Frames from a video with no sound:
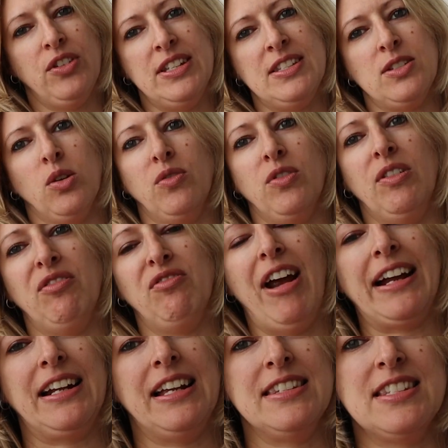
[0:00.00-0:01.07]
this sort of
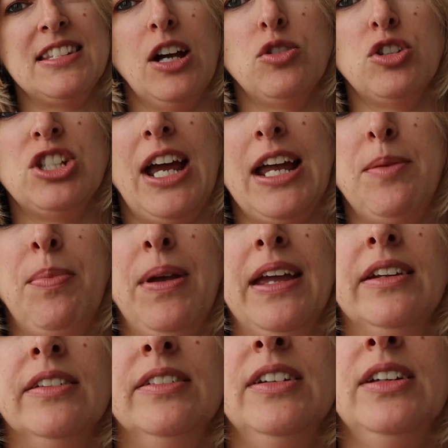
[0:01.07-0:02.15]
raglan style
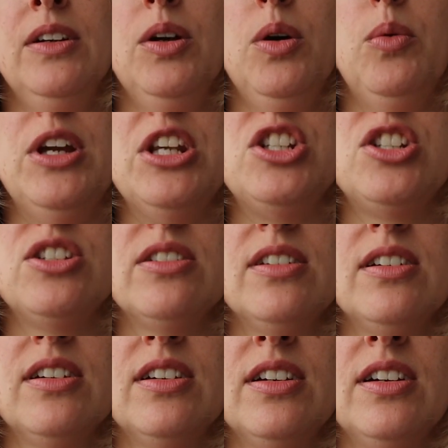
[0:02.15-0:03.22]
shaping, which
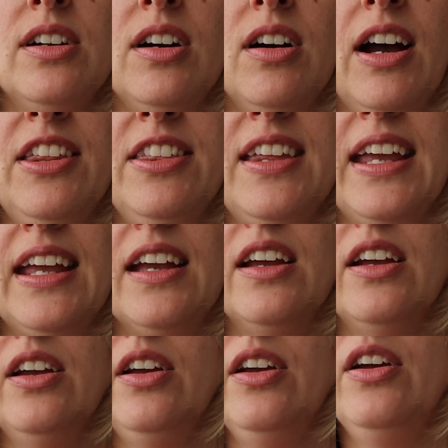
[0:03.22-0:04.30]
I think